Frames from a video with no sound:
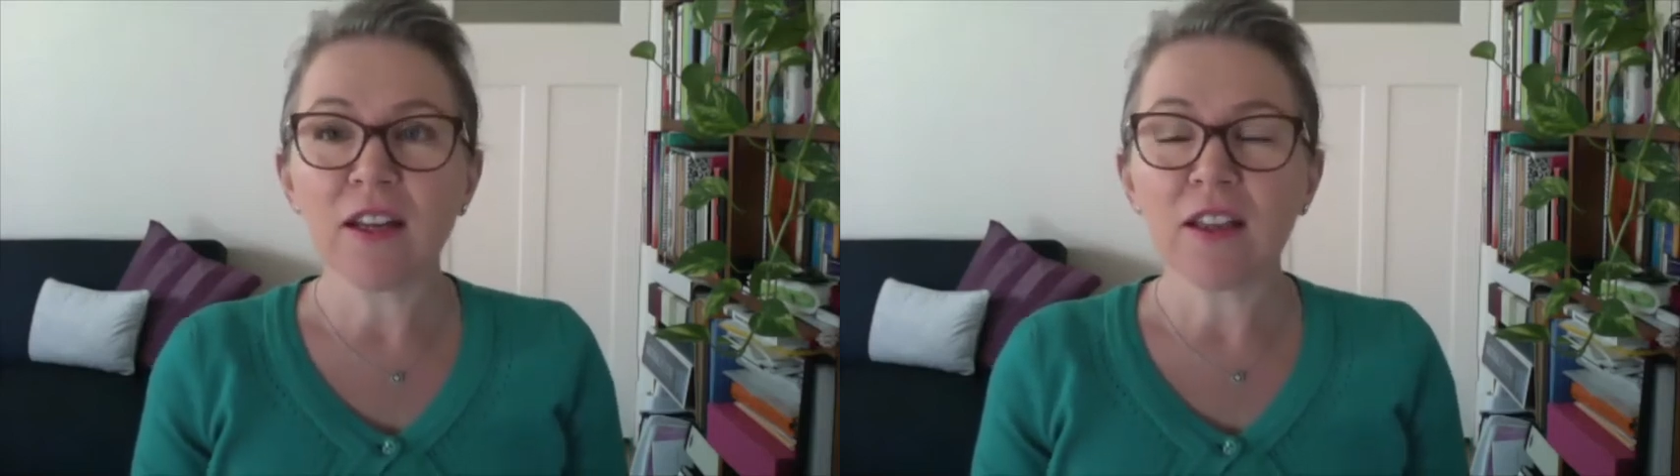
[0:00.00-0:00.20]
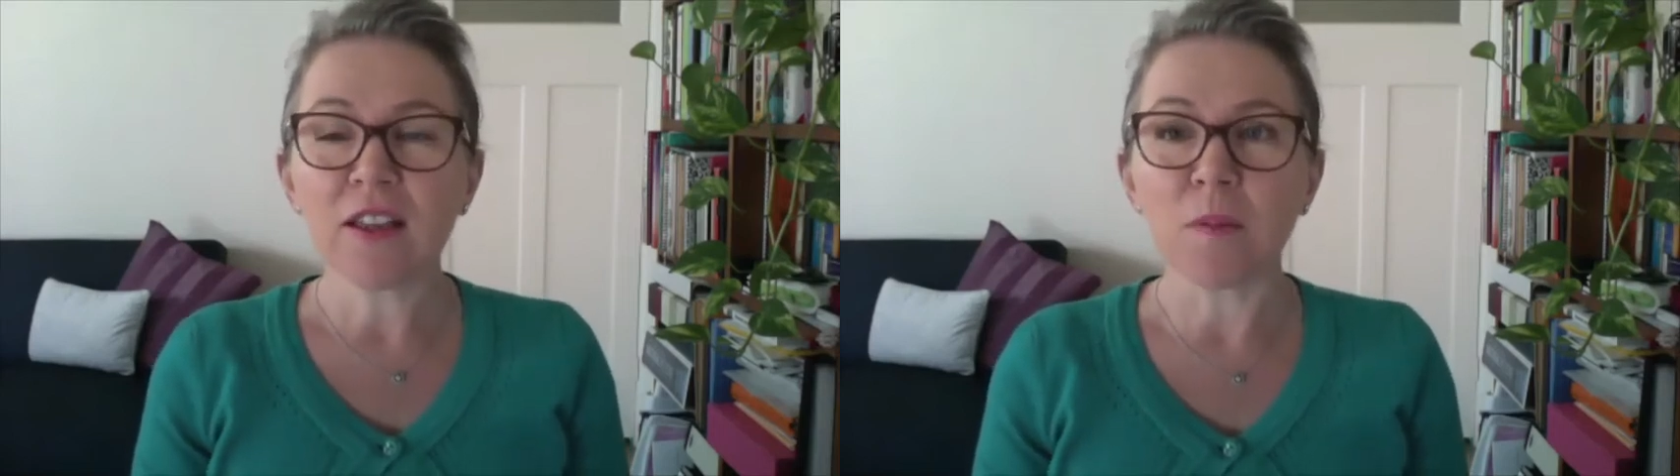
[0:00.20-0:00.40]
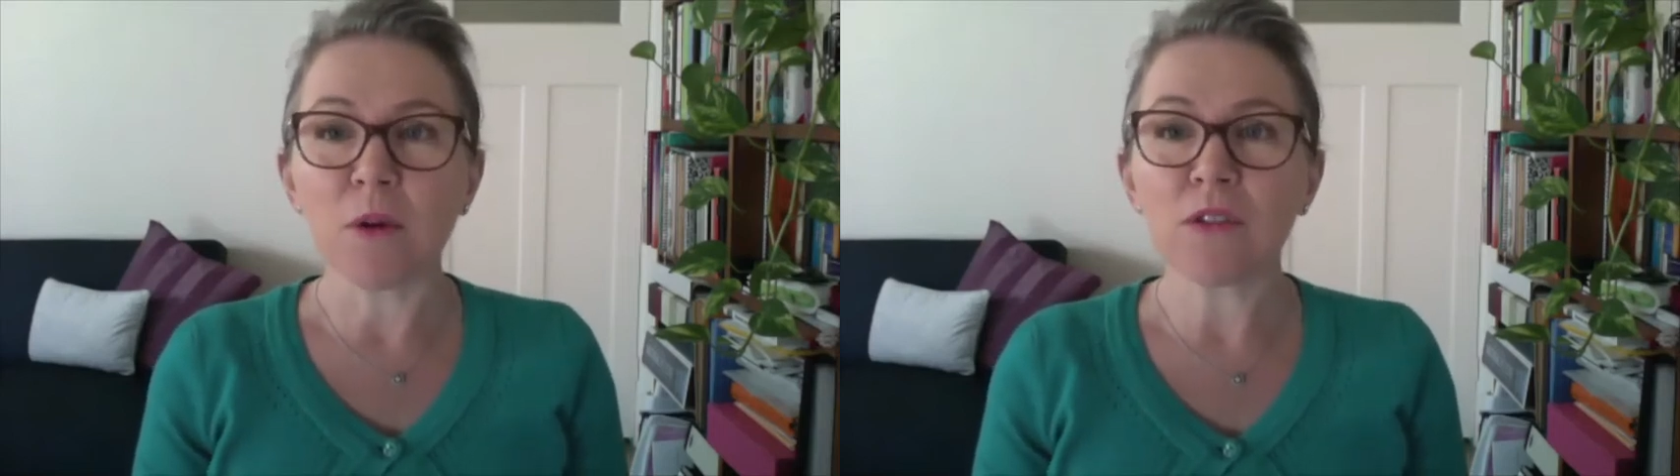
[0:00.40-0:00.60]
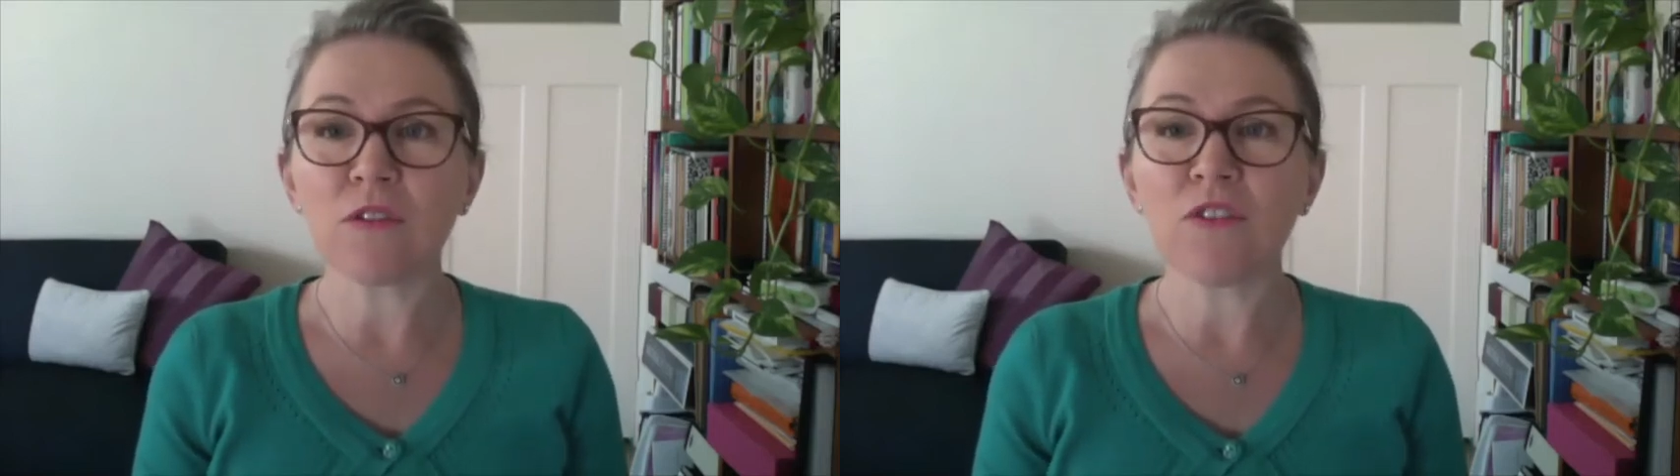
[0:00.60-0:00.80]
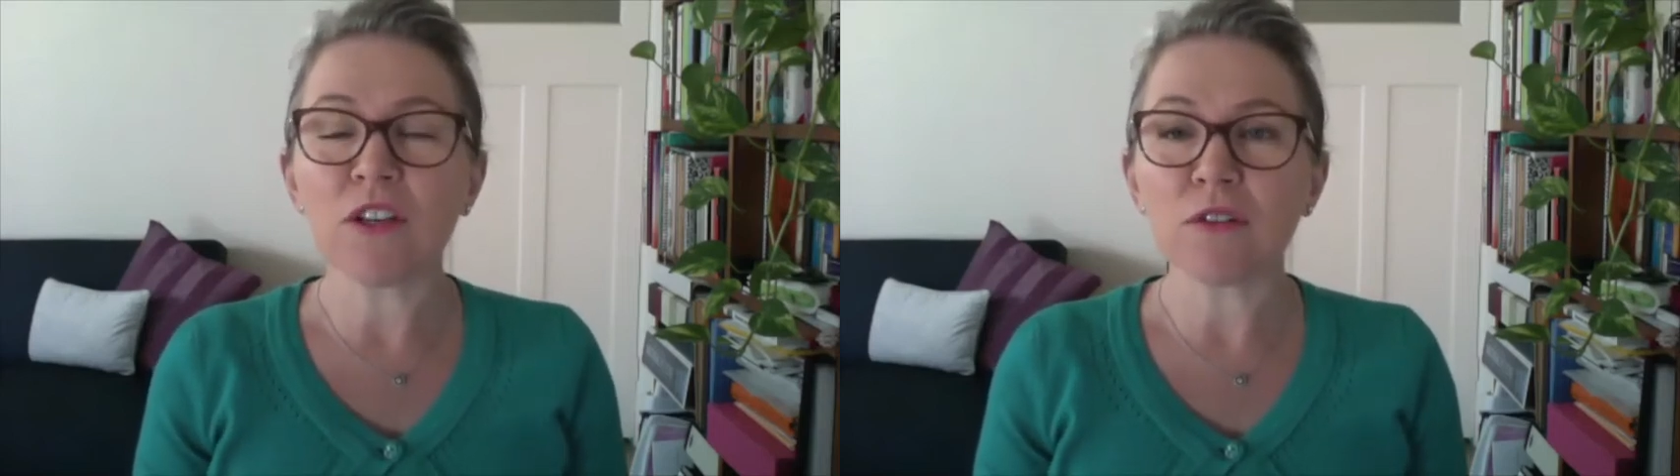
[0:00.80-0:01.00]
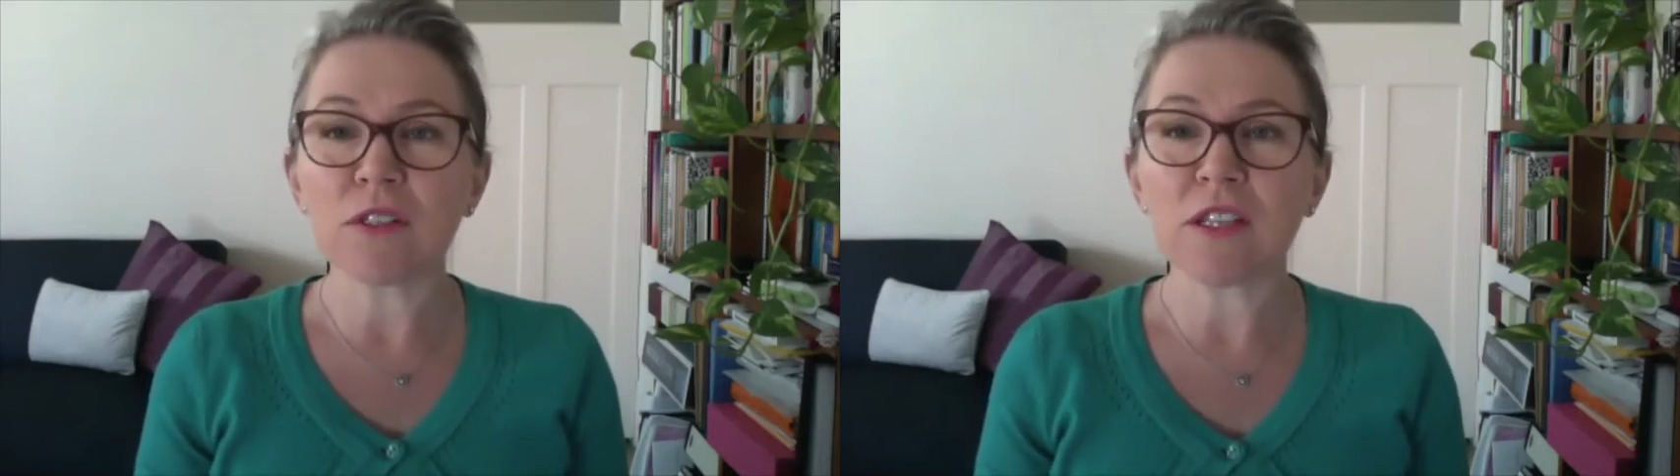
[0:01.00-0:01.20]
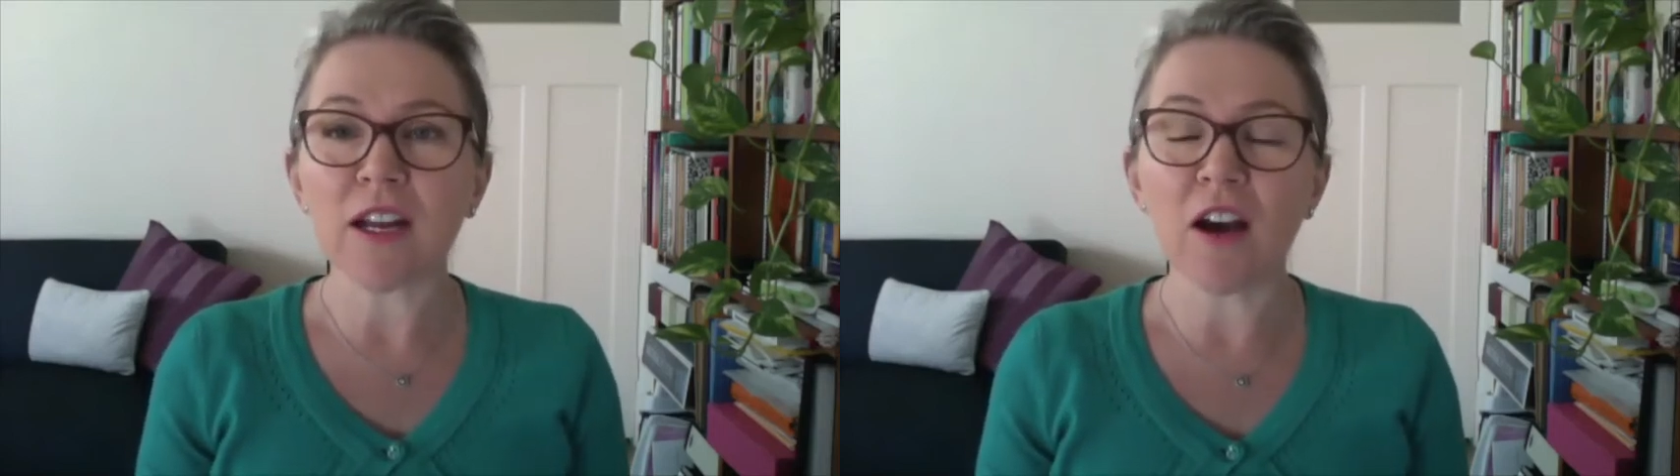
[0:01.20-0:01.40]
the most vigorous, like